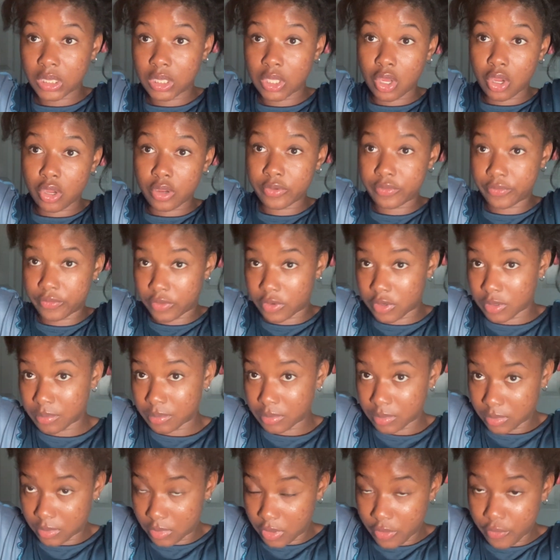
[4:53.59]
long
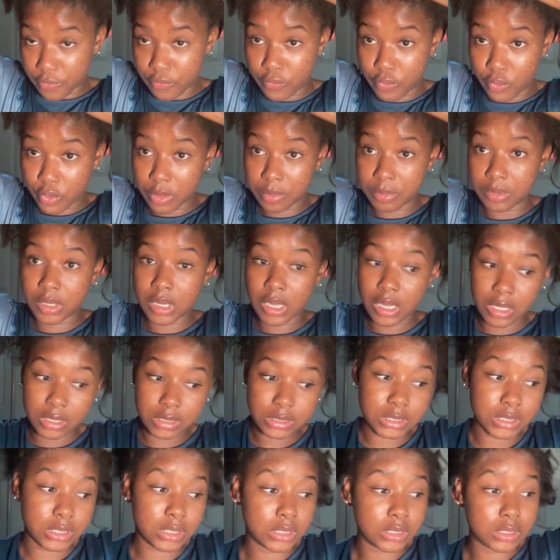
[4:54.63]
form
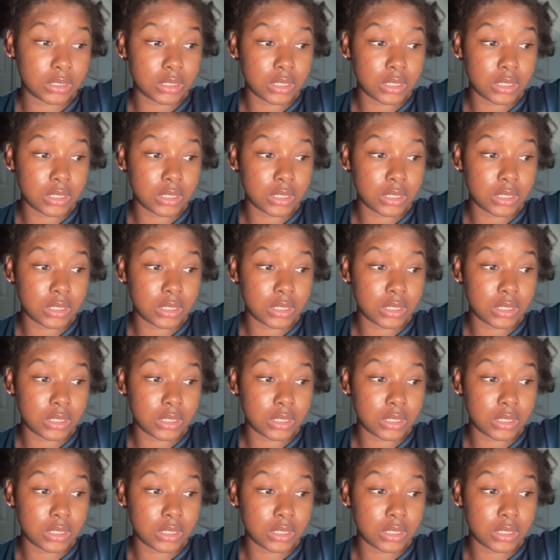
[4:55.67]
content